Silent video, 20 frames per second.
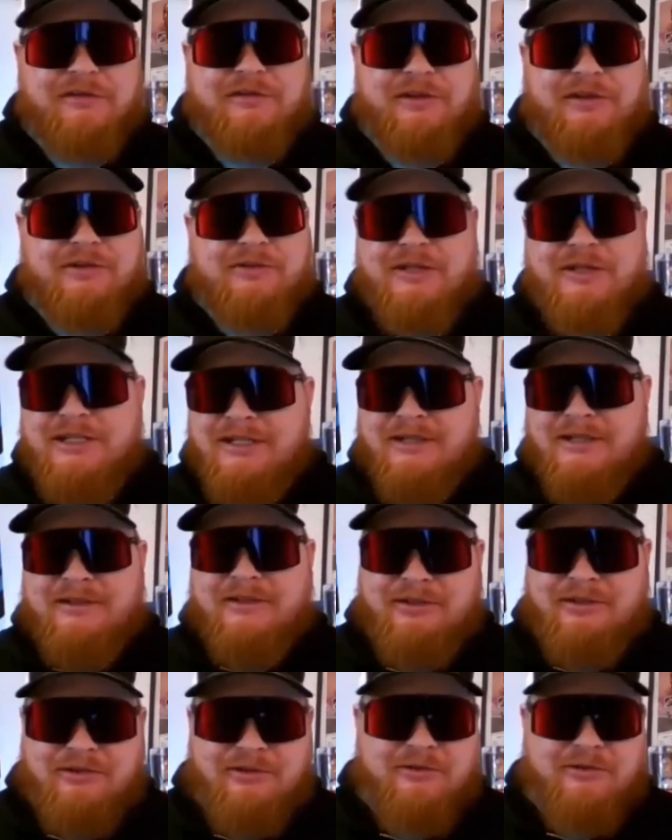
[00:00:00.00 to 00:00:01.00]
So
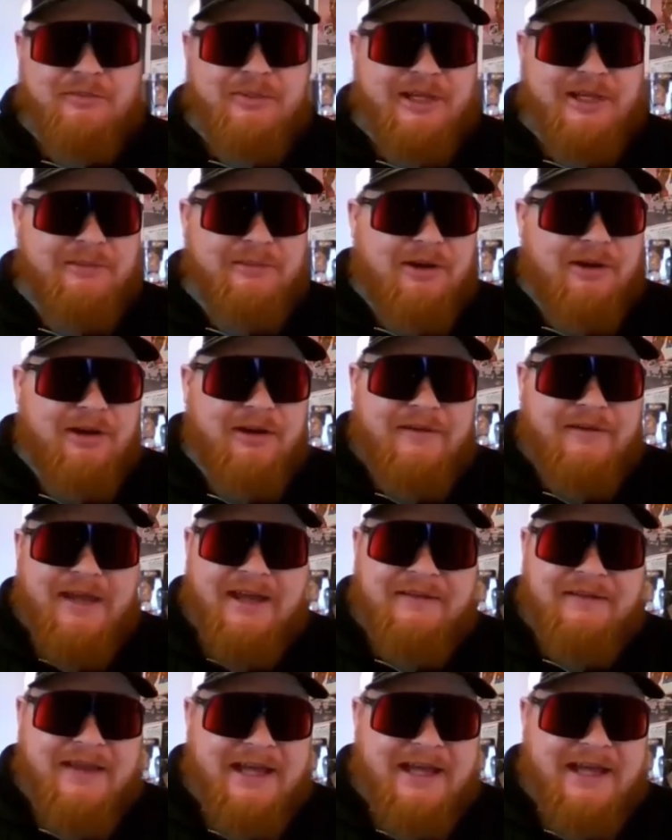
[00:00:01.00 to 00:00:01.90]
you being a part of that,